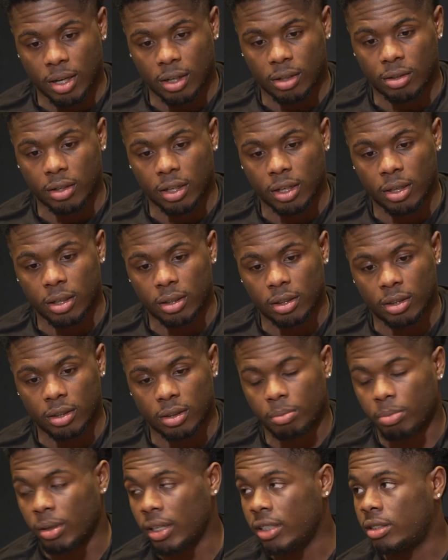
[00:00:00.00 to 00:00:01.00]
not going to get
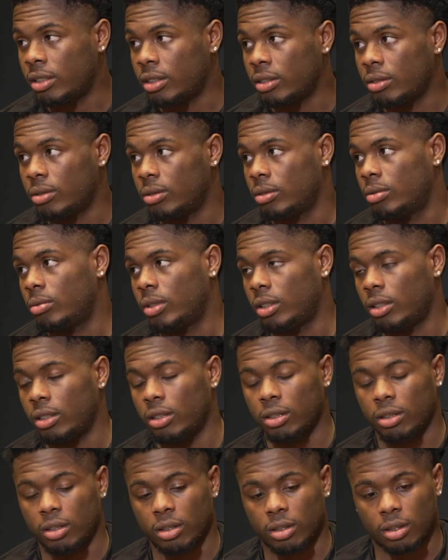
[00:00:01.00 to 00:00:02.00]
complacent with
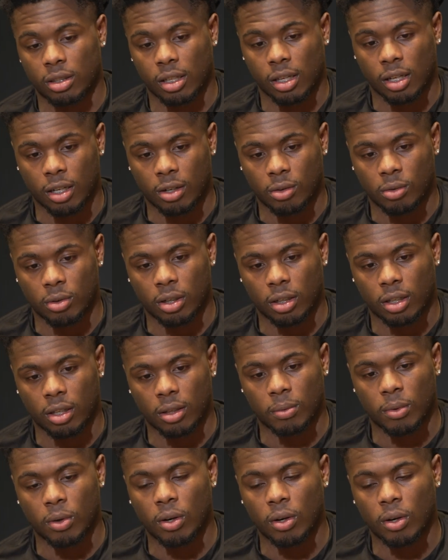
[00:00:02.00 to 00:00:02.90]
this. I want to keep